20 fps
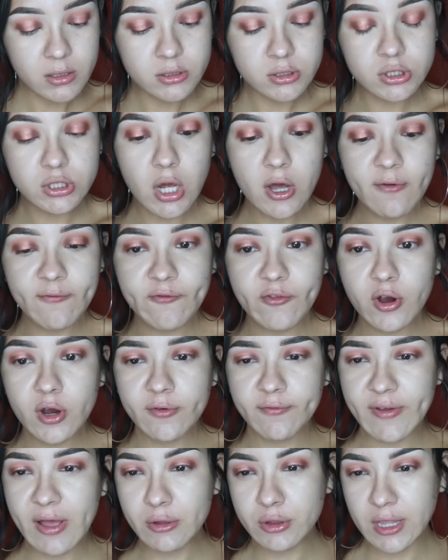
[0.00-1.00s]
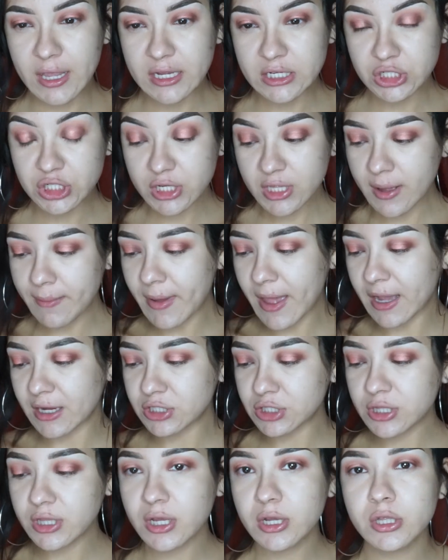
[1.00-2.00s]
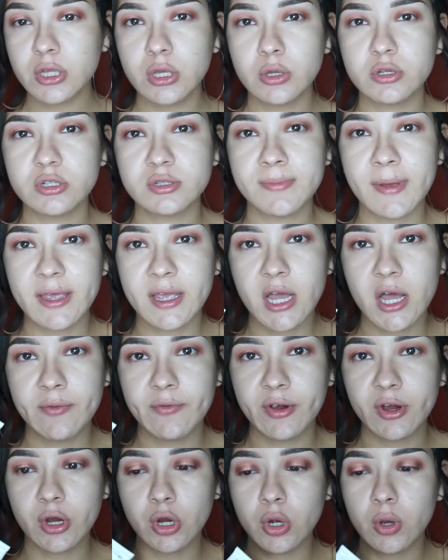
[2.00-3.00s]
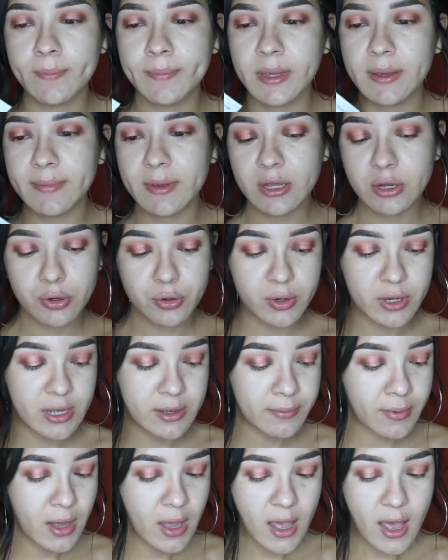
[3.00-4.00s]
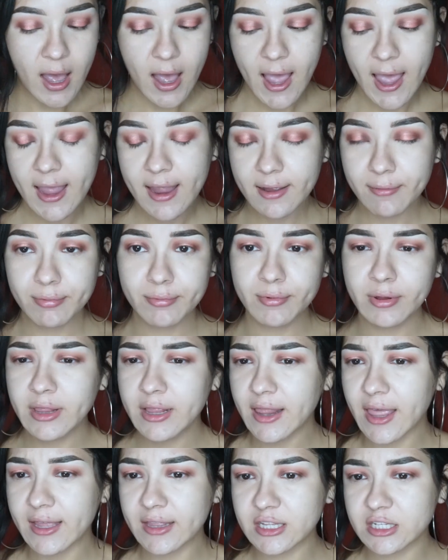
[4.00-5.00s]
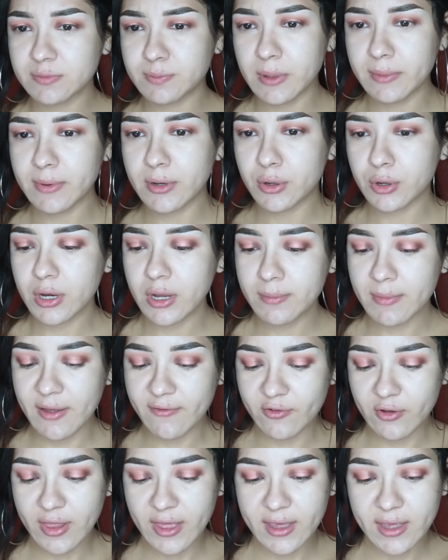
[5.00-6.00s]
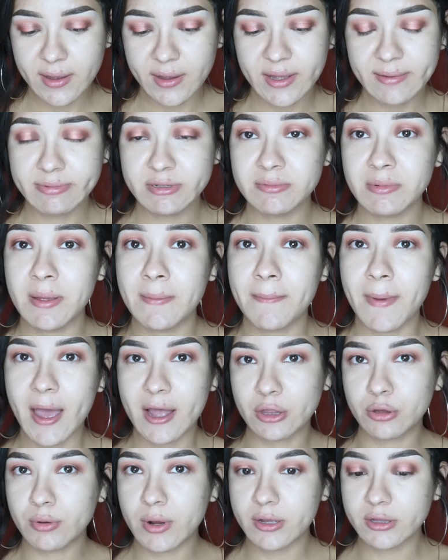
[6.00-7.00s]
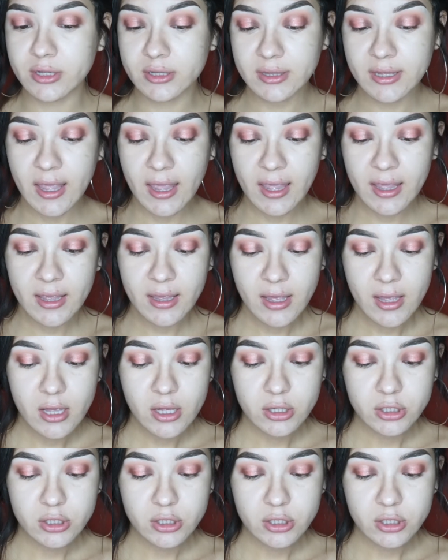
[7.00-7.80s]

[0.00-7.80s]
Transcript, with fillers: So for foundation, I'm actually going to use my CoverGirl BB cream. I really like this BB cream. I feel like it keeps me matte throughout the day.